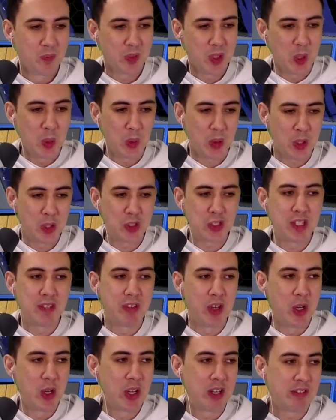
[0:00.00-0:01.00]
Gold Coast, never
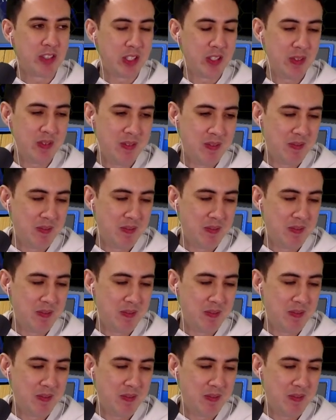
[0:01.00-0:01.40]
heard of it?